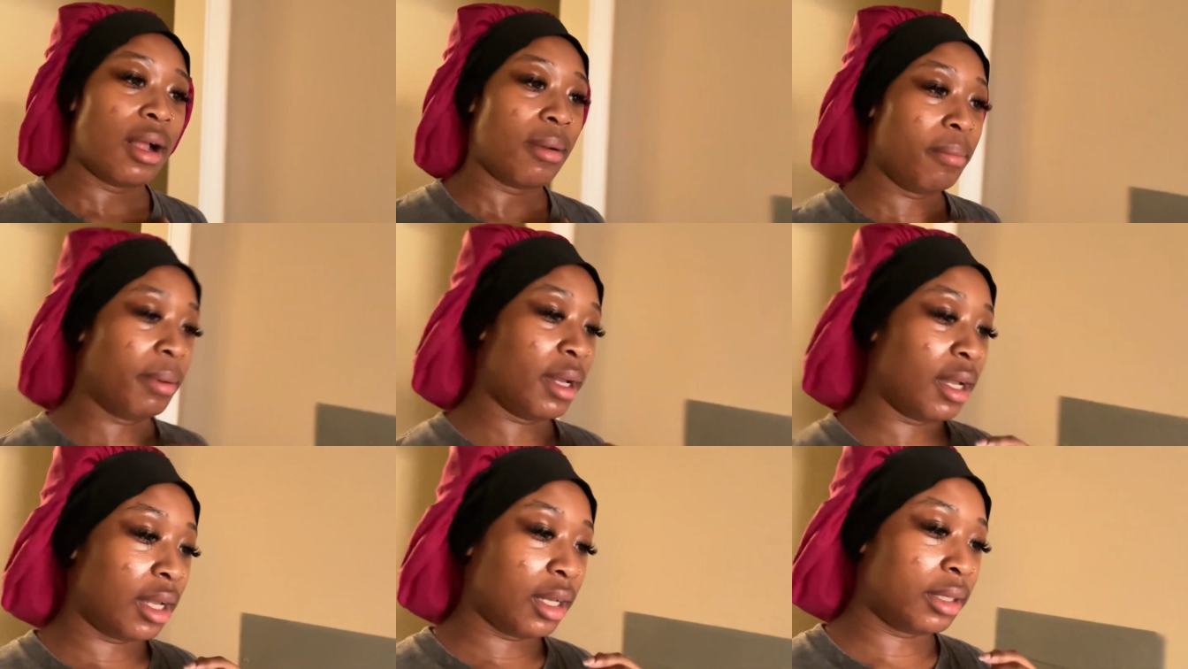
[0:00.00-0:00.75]

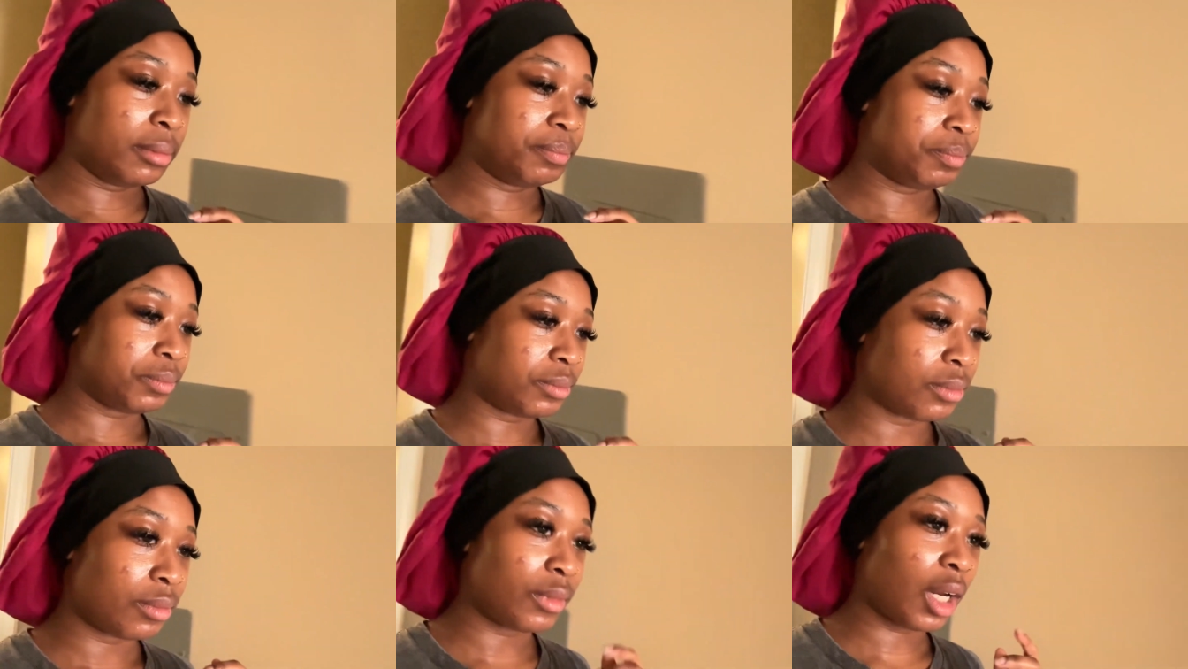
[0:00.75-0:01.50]
But um,
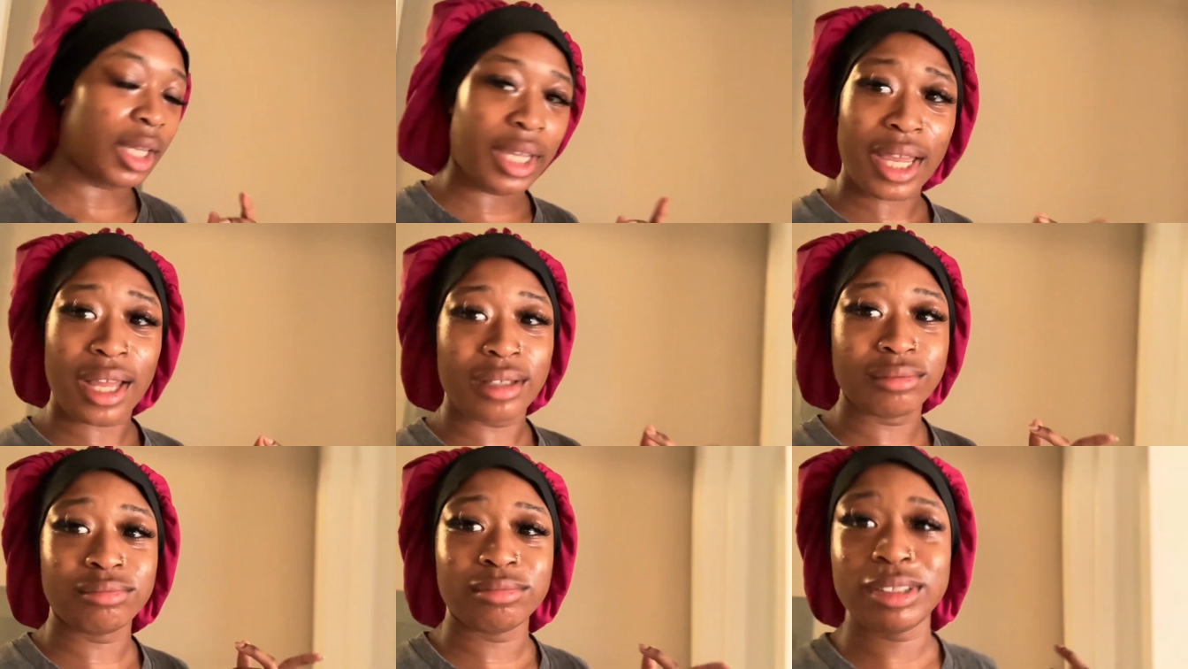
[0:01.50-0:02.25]

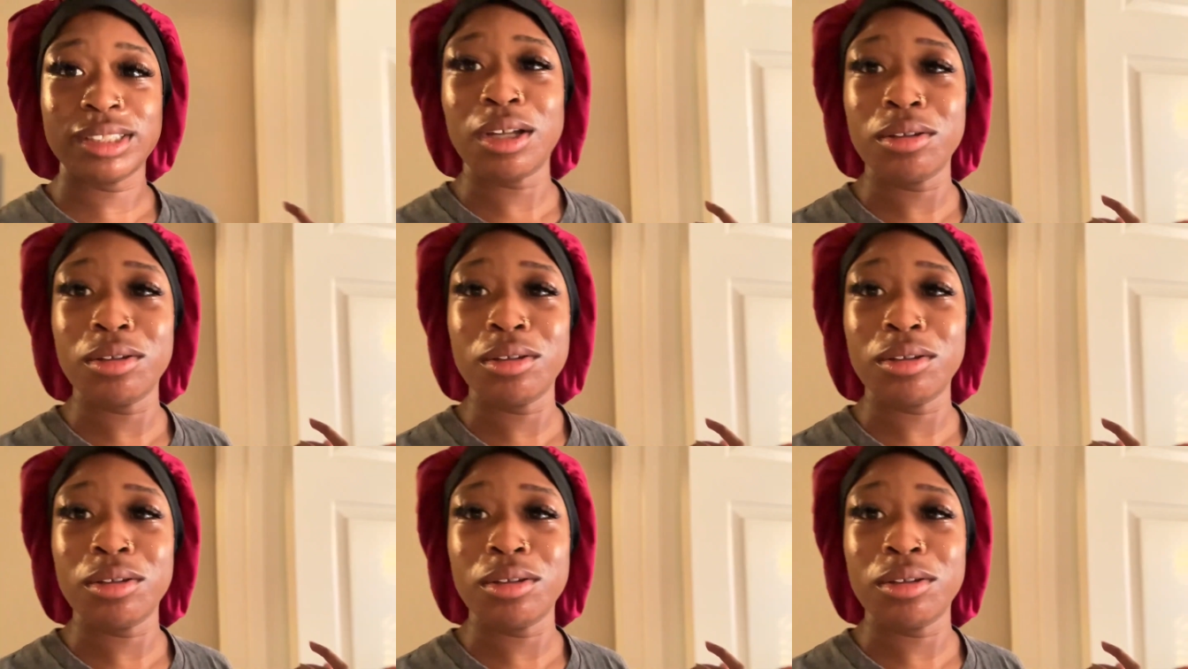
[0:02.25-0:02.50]
yeah, so